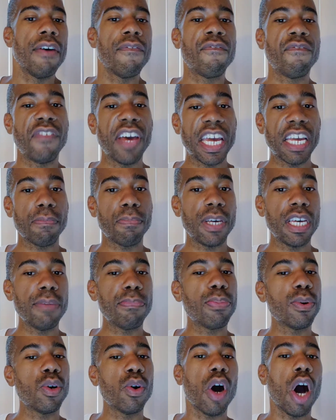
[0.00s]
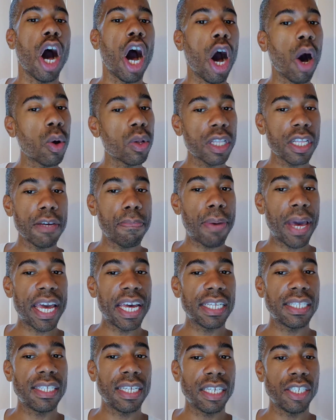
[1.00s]
Fake people only
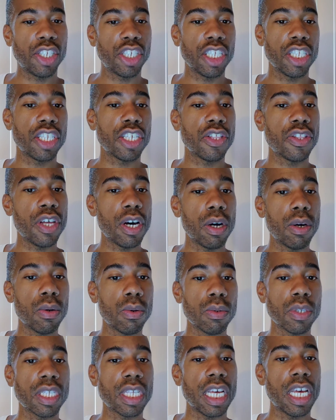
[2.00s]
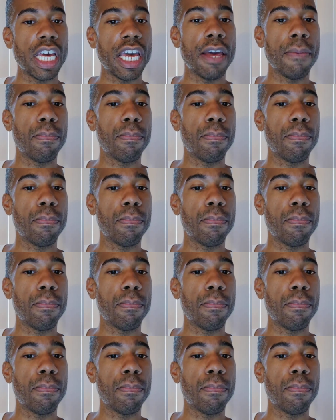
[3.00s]
pay attention to those